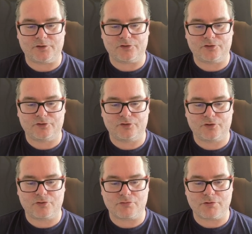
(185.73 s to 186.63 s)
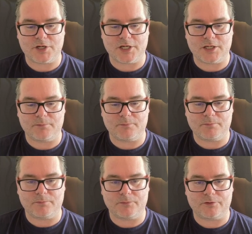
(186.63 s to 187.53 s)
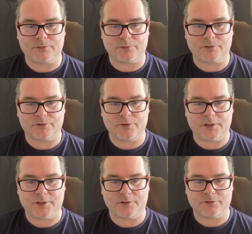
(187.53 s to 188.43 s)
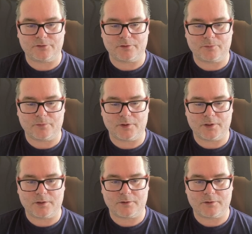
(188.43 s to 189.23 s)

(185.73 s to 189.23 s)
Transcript: Screams, which is here somewhere.